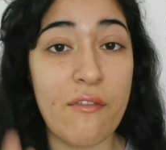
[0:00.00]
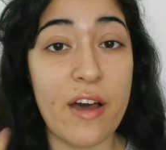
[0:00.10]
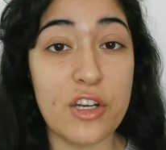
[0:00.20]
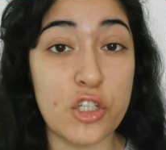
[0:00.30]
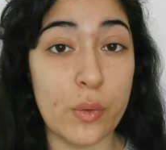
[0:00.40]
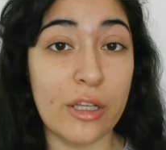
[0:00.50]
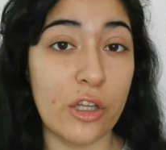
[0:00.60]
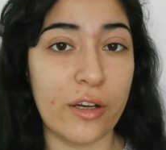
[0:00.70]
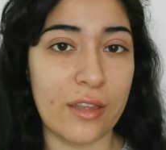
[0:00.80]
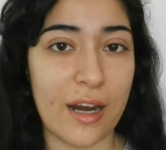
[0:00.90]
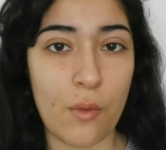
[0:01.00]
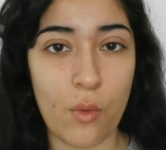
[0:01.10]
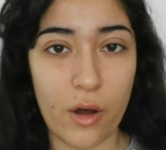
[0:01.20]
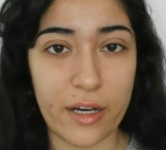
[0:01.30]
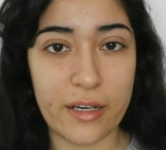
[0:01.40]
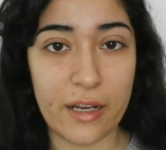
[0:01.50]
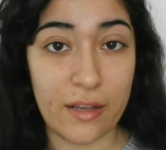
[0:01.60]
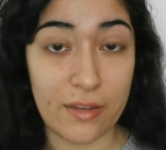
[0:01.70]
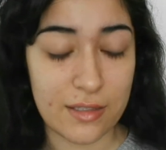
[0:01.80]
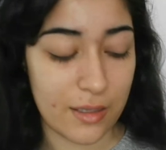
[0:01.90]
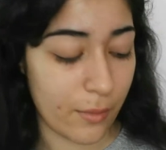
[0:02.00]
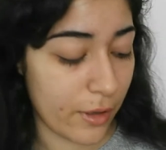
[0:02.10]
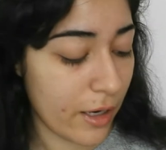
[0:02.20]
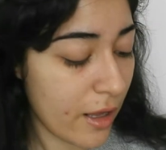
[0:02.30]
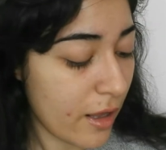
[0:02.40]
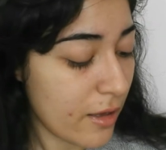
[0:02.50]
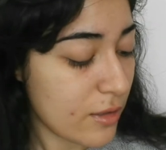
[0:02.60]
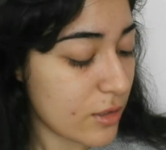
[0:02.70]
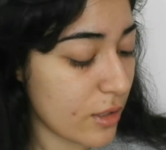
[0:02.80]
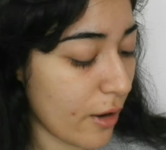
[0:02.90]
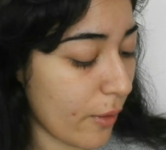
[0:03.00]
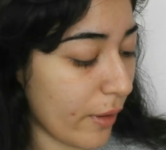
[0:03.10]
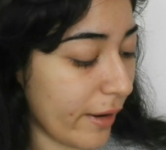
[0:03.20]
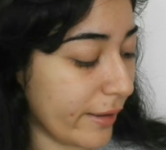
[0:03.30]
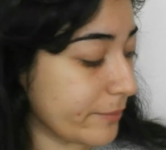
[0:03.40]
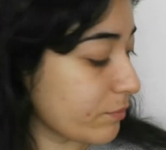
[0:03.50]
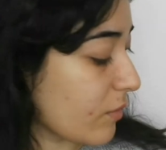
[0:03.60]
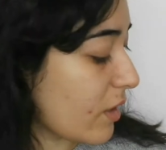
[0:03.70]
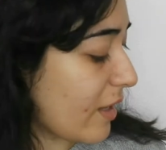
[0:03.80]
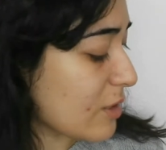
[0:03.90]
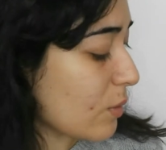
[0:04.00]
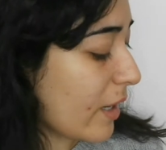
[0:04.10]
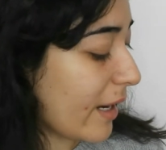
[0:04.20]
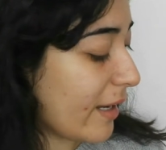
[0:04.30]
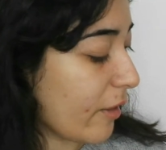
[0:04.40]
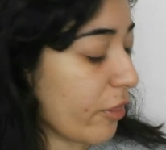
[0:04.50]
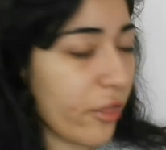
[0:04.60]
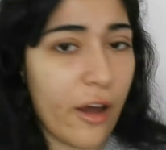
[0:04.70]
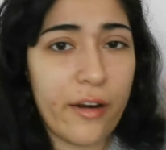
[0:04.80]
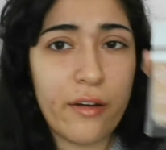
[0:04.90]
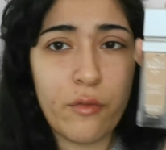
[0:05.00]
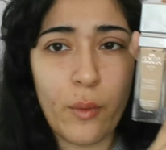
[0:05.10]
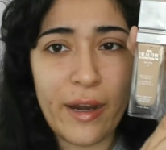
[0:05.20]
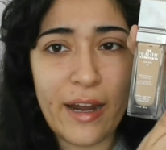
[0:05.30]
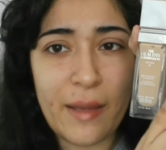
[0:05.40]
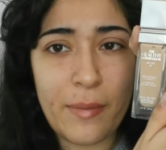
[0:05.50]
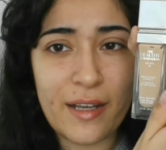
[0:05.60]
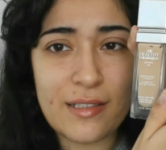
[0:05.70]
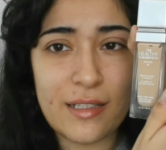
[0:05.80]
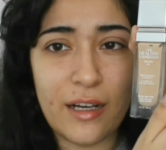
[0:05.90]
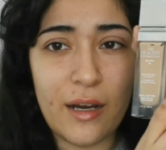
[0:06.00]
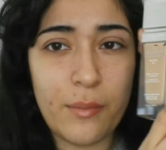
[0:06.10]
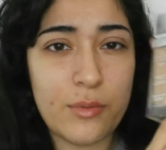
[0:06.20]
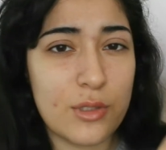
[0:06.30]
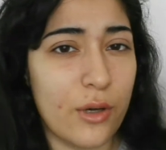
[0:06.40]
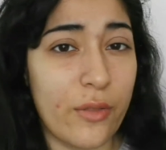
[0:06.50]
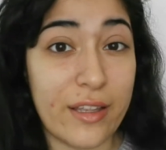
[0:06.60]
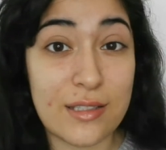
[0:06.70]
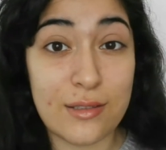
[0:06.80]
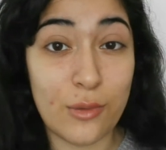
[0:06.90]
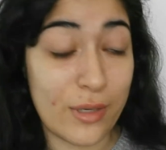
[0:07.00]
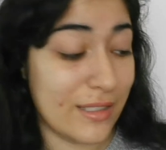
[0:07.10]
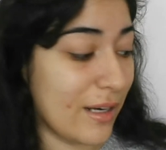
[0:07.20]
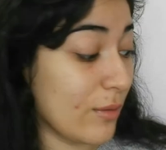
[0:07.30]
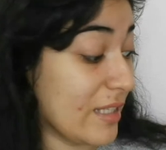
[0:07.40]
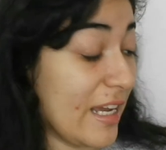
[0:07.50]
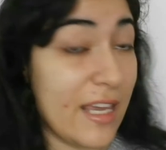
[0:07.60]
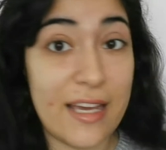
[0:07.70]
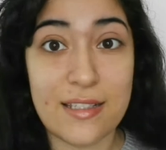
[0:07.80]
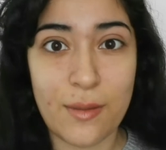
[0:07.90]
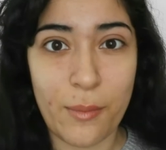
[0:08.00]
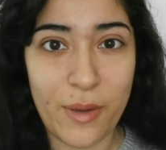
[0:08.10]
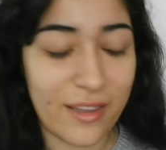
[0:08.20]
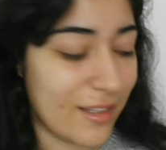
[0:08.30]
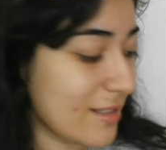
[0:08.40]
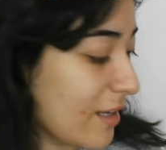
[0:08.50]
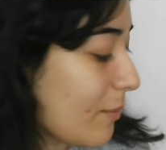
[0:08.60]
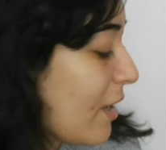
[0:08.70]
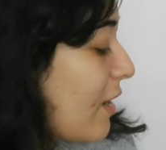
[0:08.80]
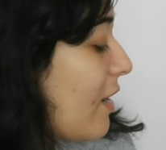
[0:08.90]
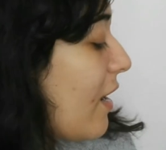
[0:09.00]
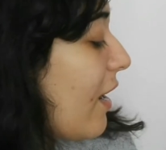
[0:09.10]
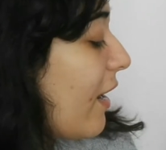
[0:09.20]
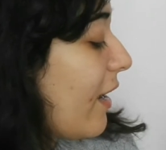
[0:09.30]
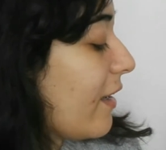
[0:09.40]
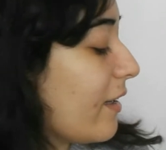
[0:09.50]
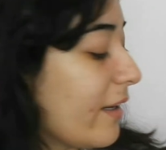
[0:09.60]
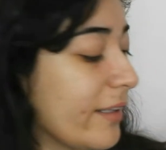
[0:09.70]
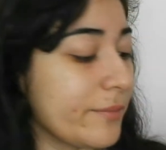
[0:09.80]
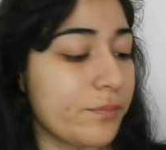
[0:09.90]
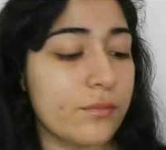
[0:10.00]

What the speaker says: gave that dewy look that I wanted in the summer. So that's what I kind of thought of when I picked it up. So that's the reason I was like, yes, I'm gonna pick this up. And